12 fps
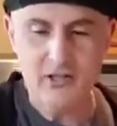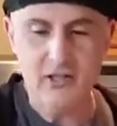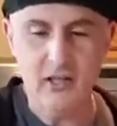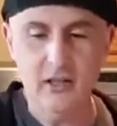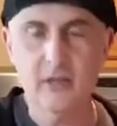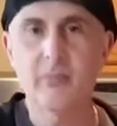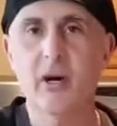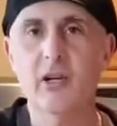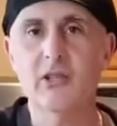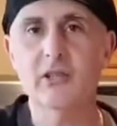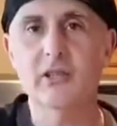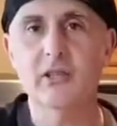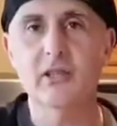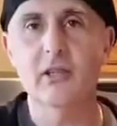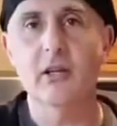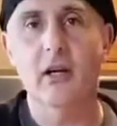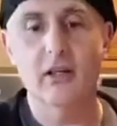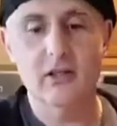of parsley, I like parsley,
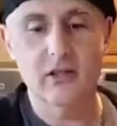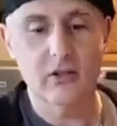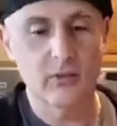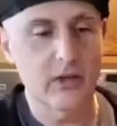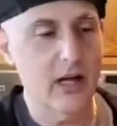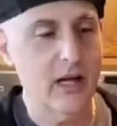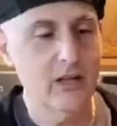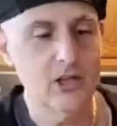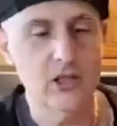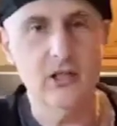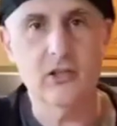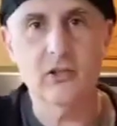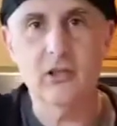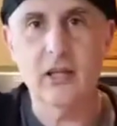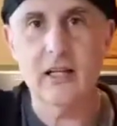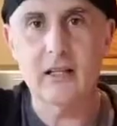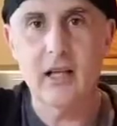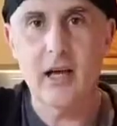to the ricotta cheese. So you
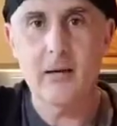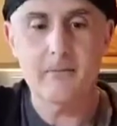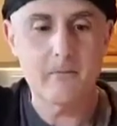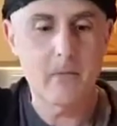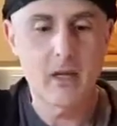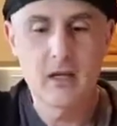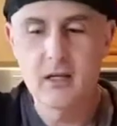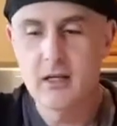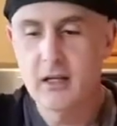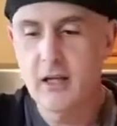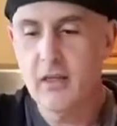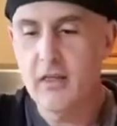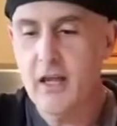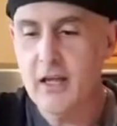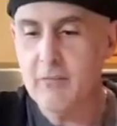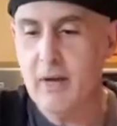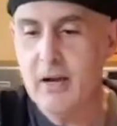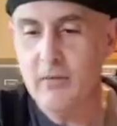got that. And
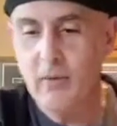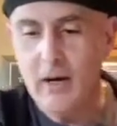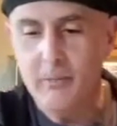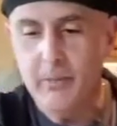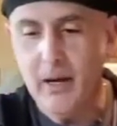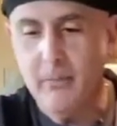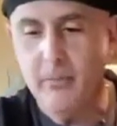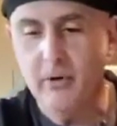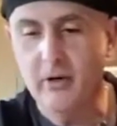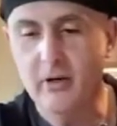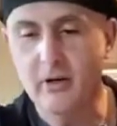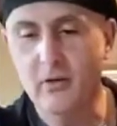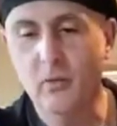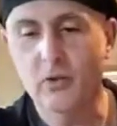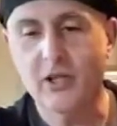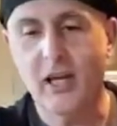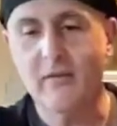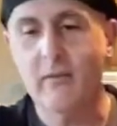then my red pepper,
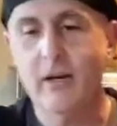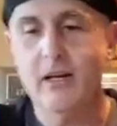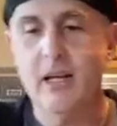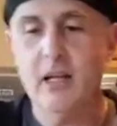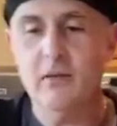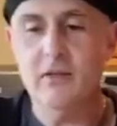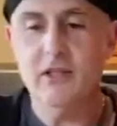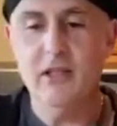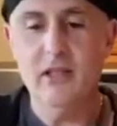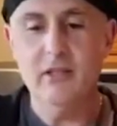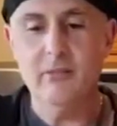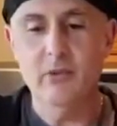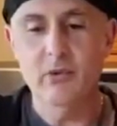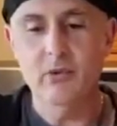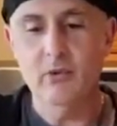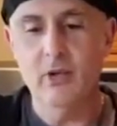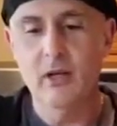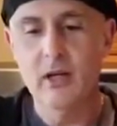which I have about 1/8 of a
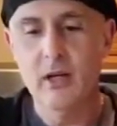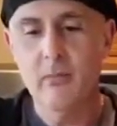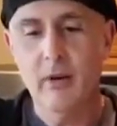teaspoon,